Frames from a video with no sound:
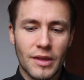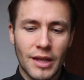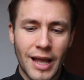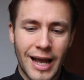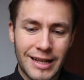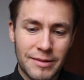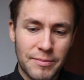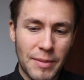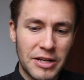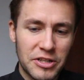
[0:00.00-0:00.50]

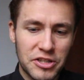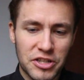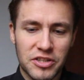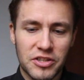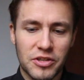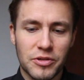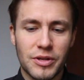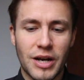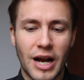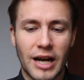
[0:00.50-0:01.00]
at
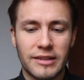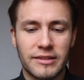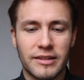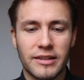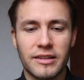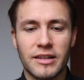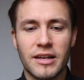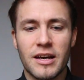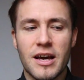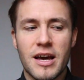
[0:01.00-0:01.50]
Manchester
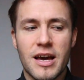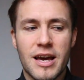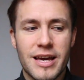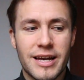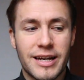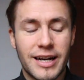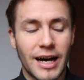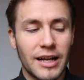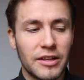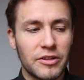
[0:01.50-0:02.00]
United,
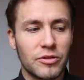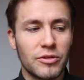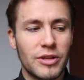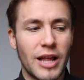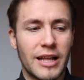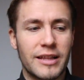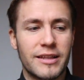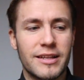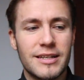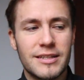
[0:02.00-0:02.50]
he can't do
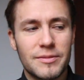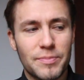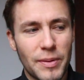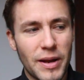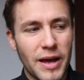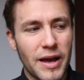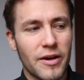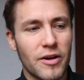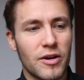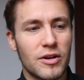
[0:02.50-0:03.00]
that. These
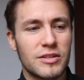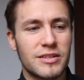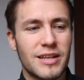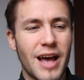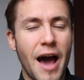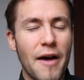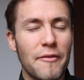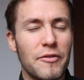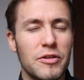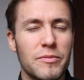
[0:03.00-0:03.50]
players
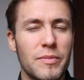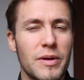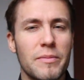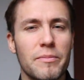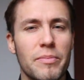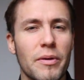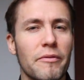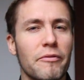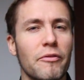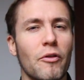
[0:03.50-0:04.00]
haven't
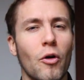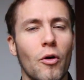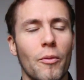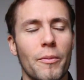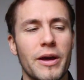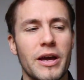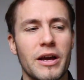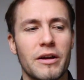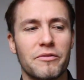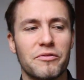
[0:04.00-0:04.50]
been
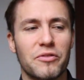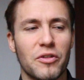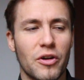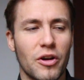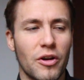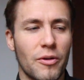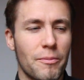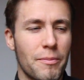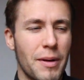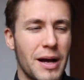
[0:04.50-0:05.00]
performing for
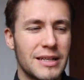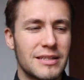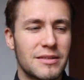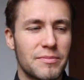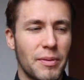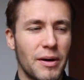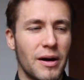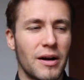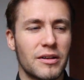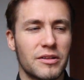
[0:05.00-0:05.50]
the
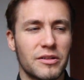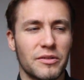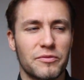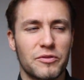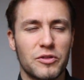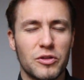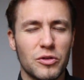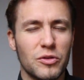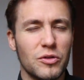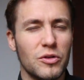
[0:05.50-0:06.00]
best part
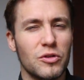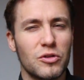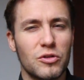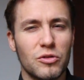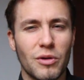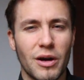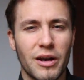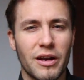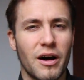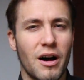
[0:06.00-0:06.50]
of two
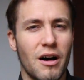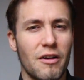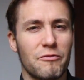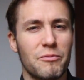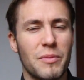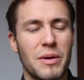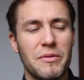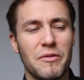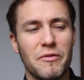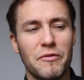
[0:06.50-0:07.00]
and a
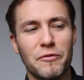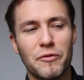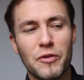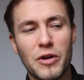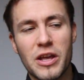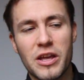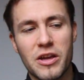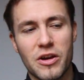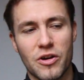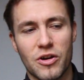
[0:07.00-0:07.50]
half, maybe
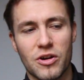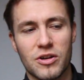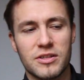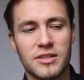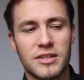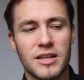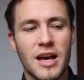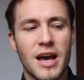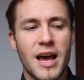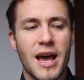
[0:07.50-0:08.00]
3
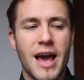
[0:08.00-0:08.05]
years.